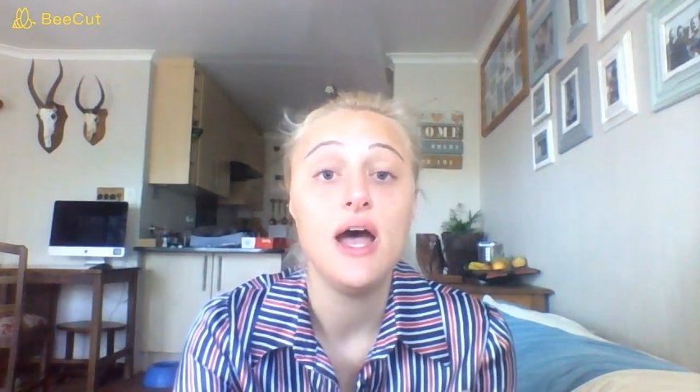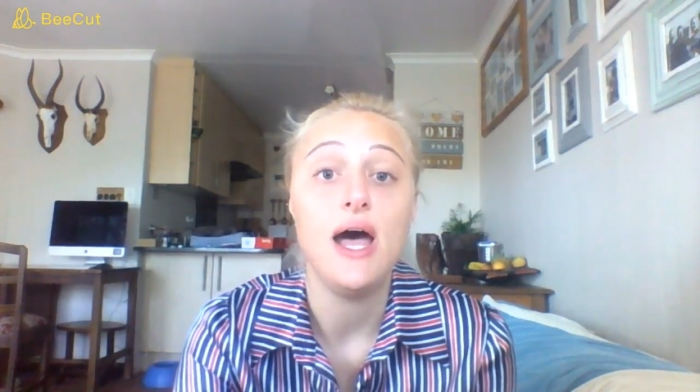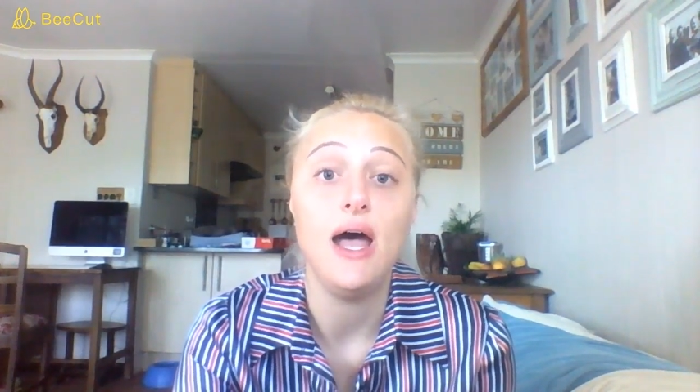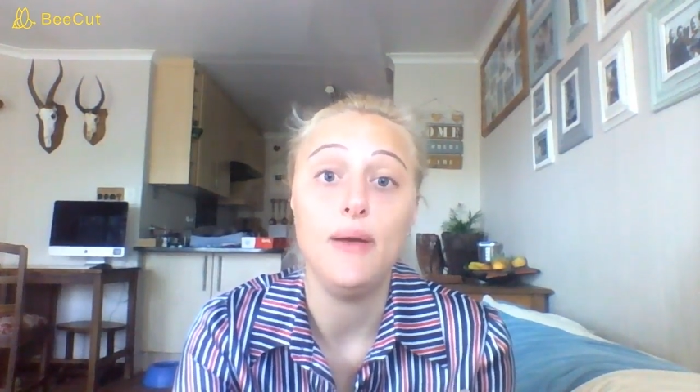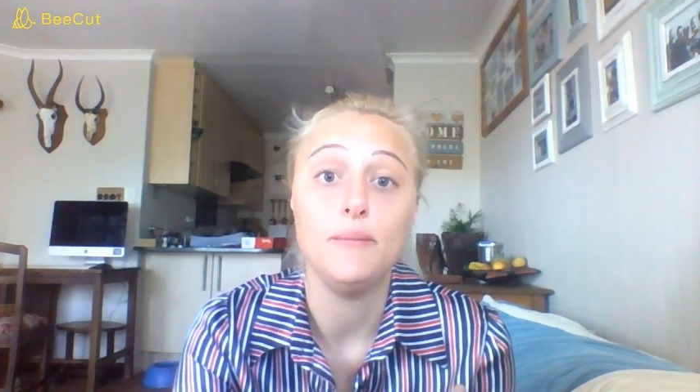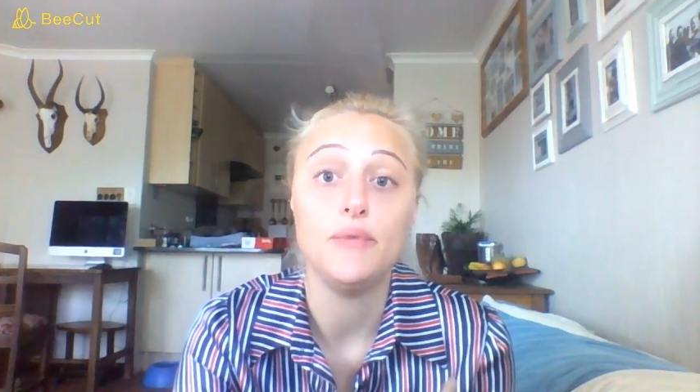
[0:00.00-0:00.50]

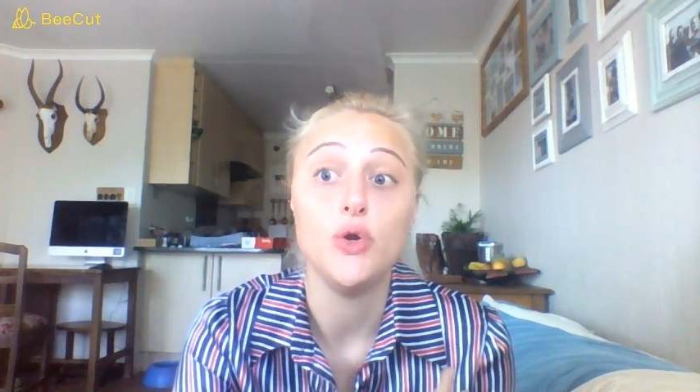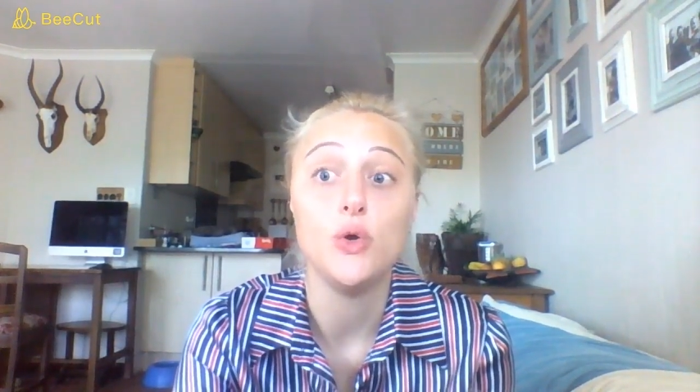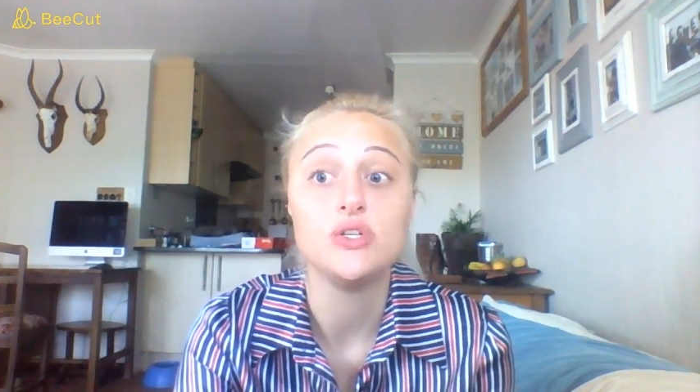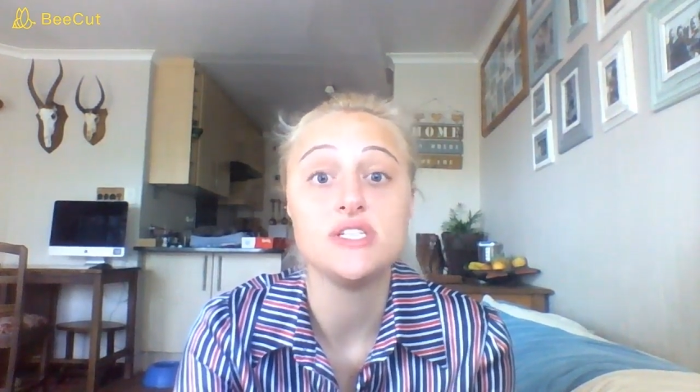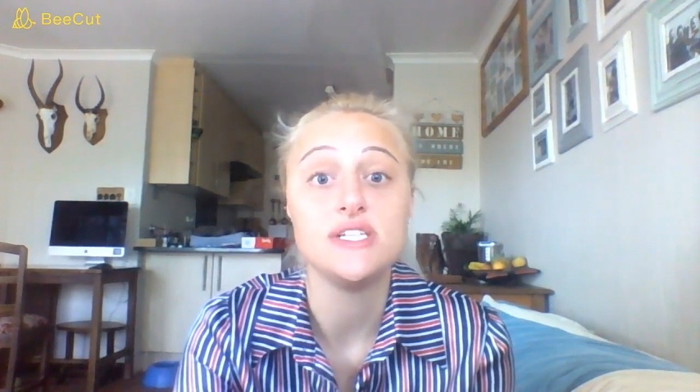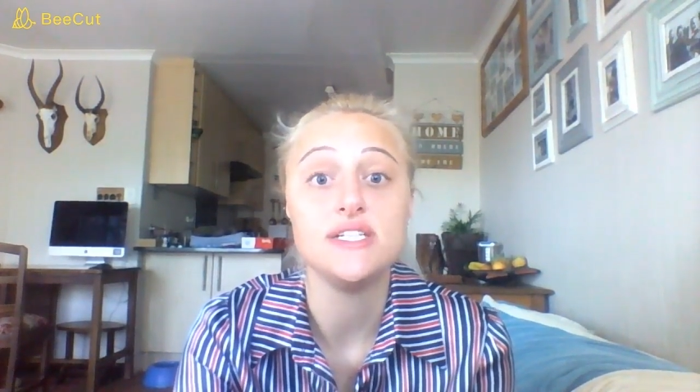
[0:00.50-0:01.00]

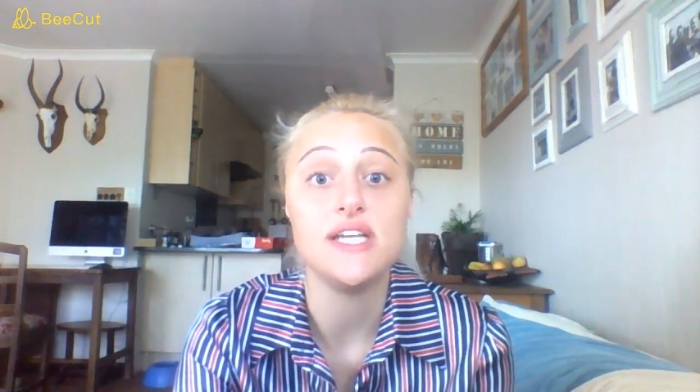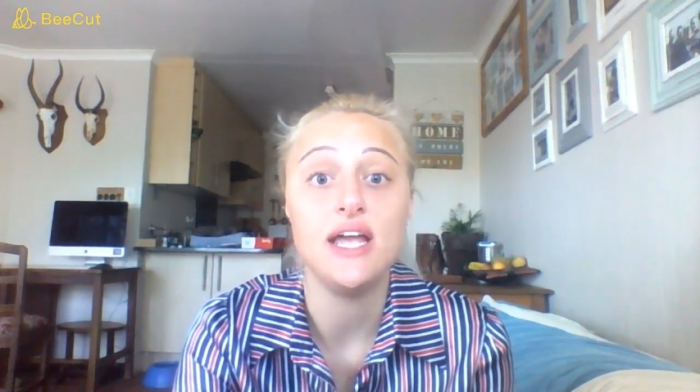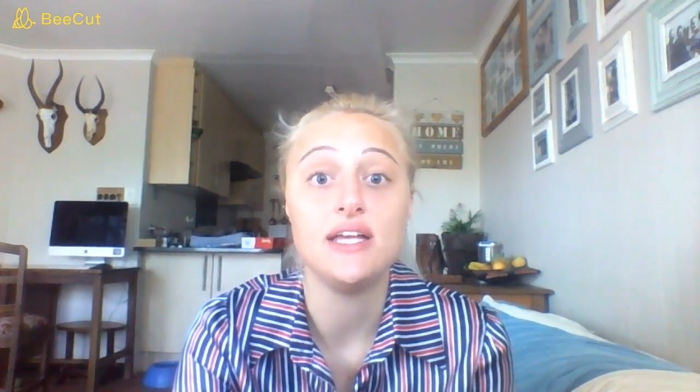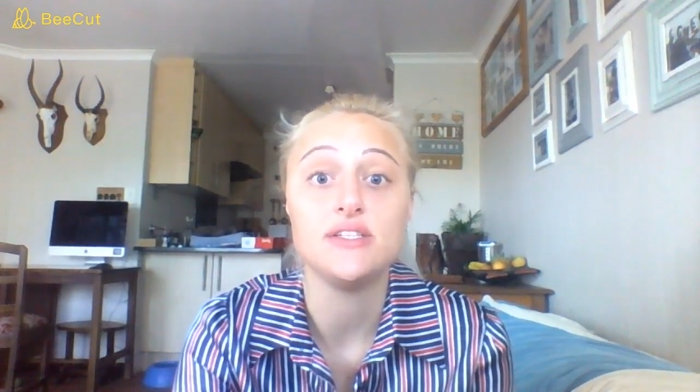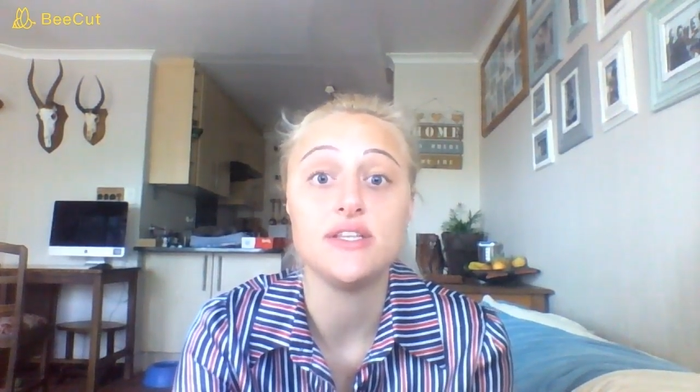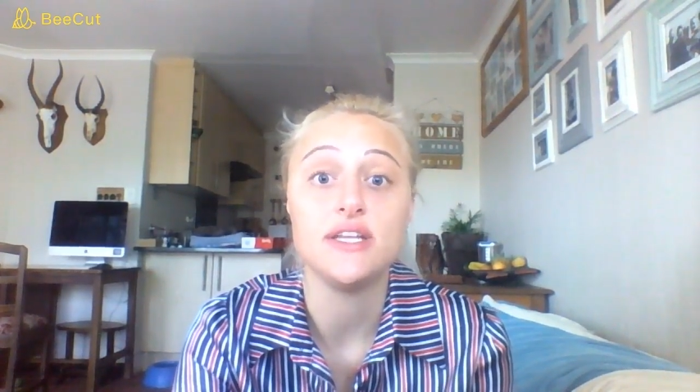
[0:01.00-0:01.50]
noted
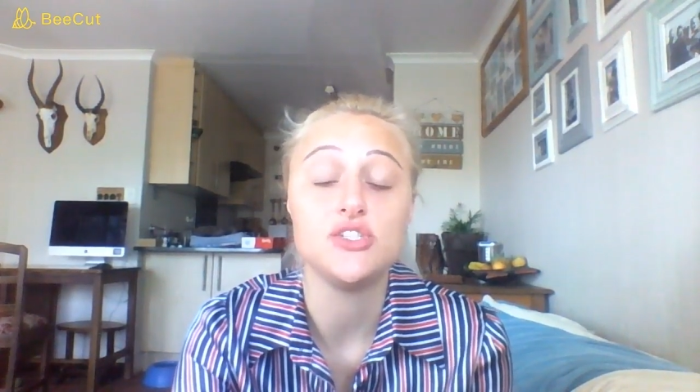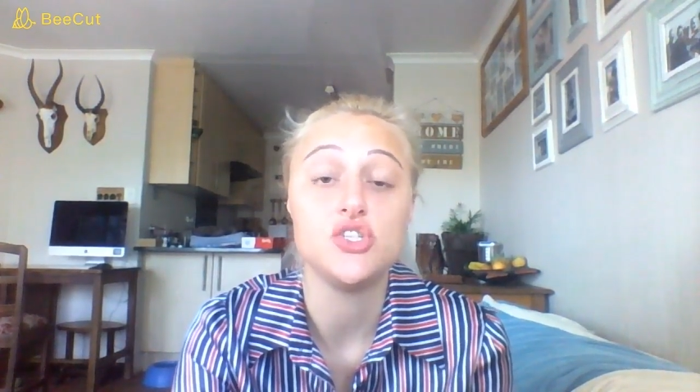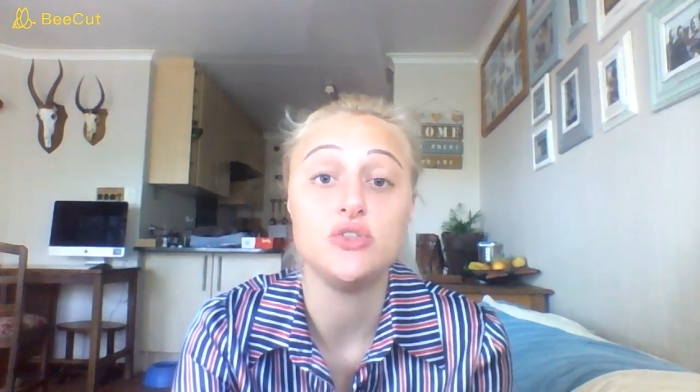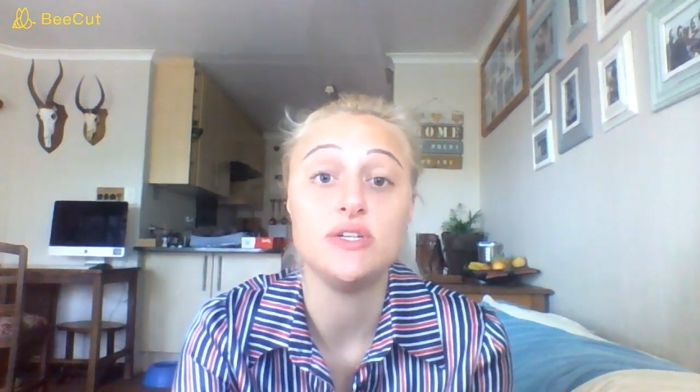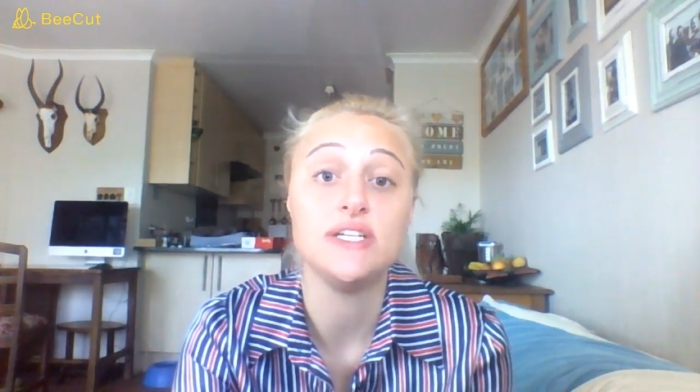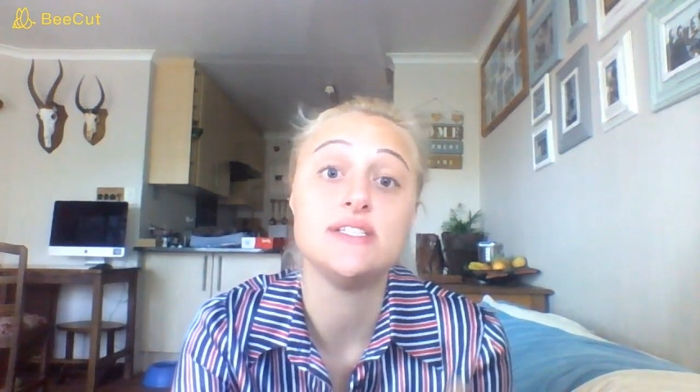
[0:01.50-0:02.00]
and that
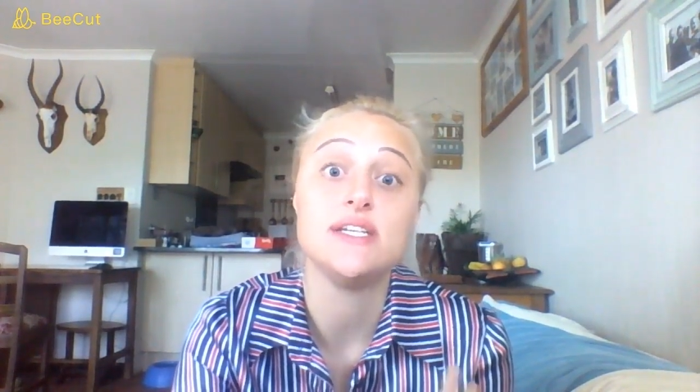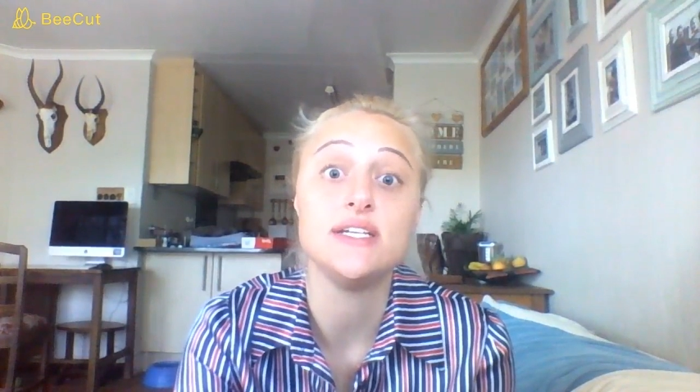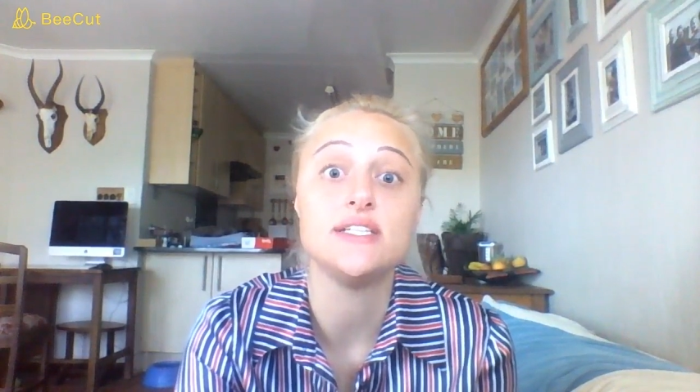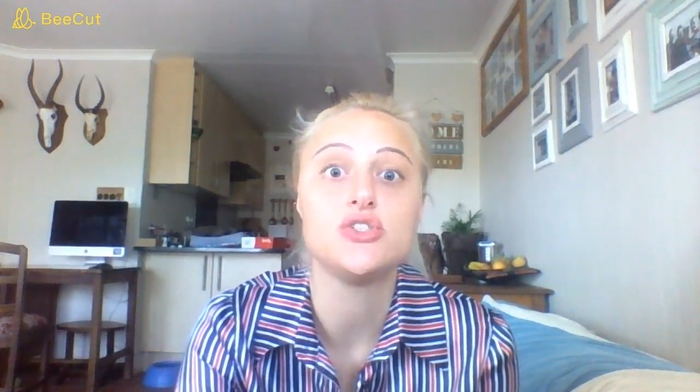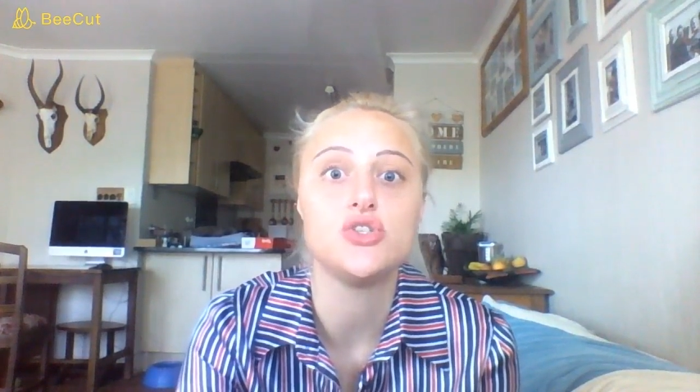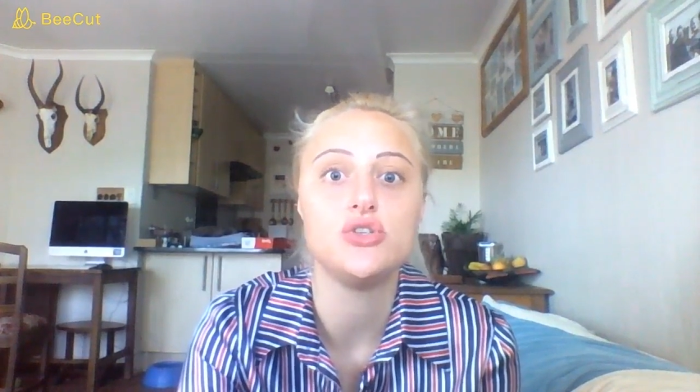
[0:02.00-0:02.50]
you
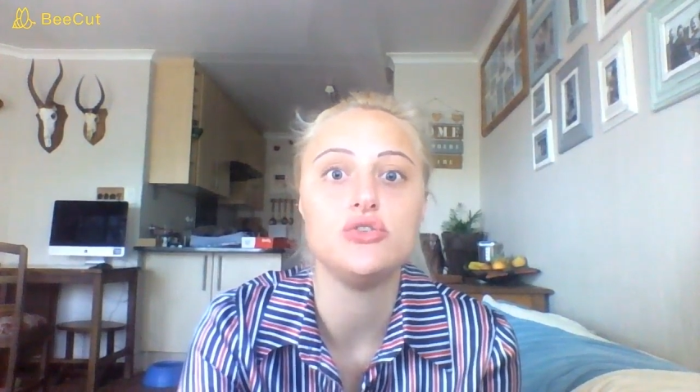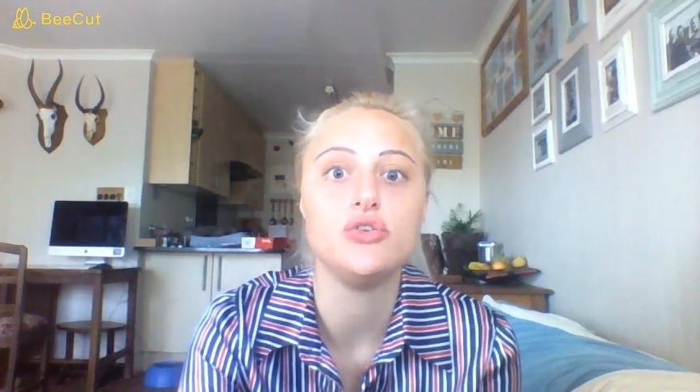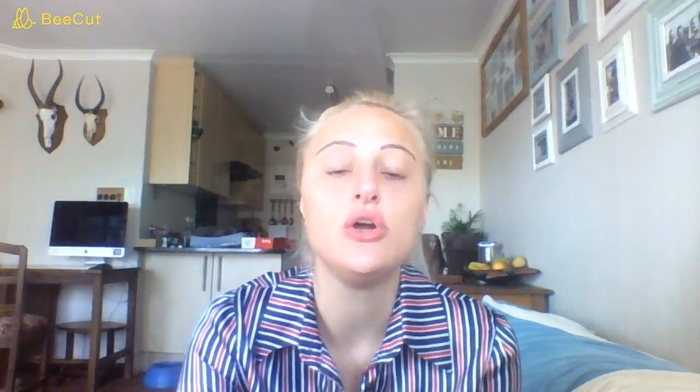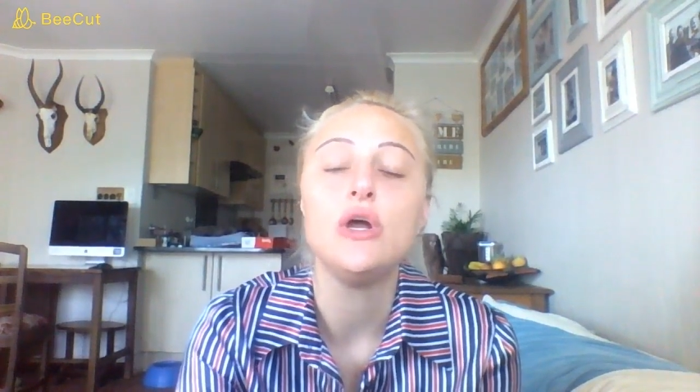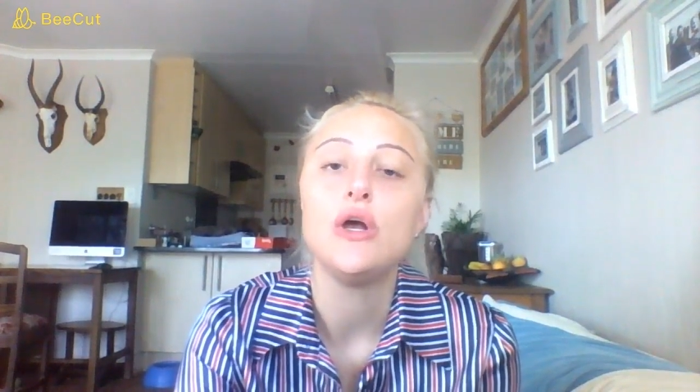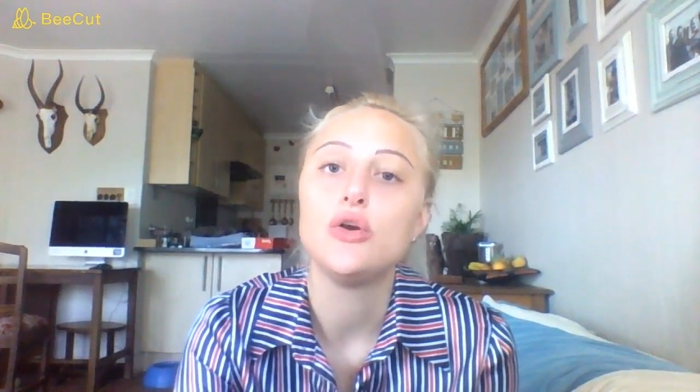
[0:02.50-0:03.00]
adhere to